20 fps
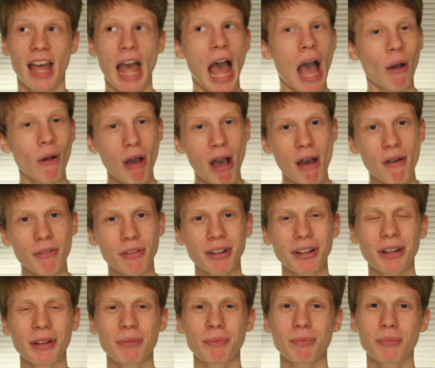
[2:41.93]

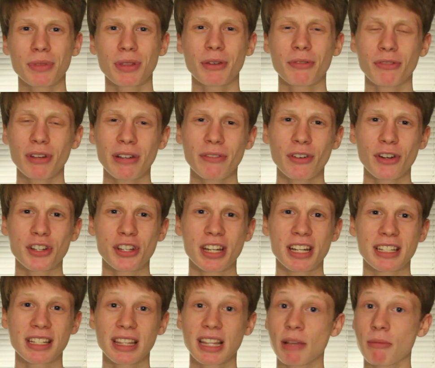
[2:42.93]
However, the free version
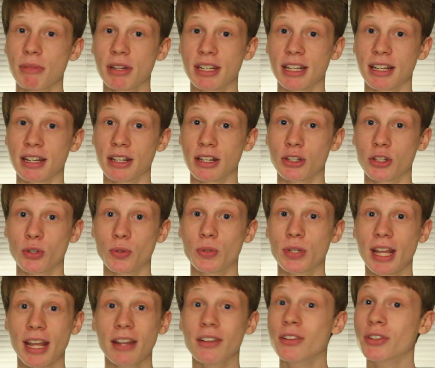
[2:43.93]
is limited to
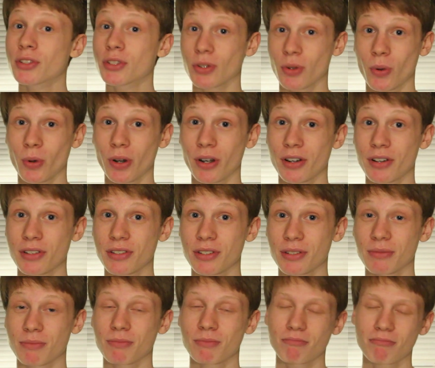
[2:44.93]
10 scores,
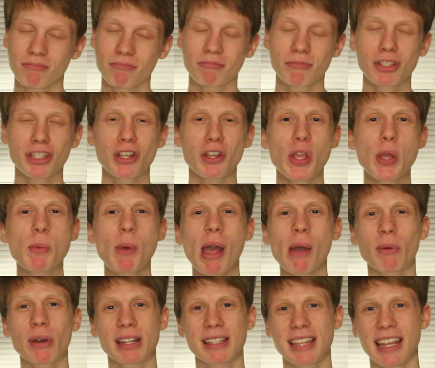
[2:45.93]
so you
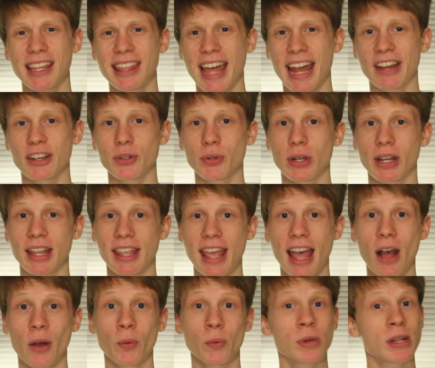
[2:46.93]
might want to take that into
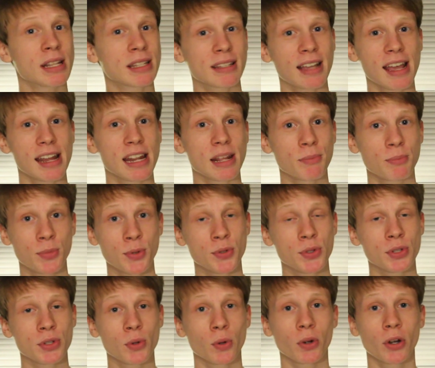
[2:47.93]
account when deciding
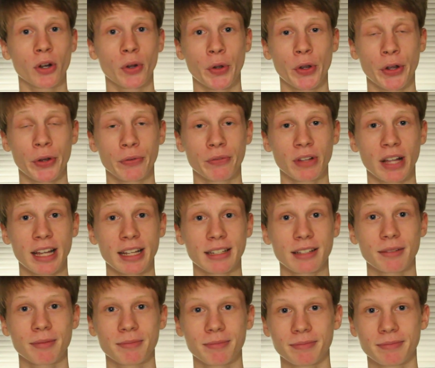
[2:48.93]
Musiscore or Noteflight.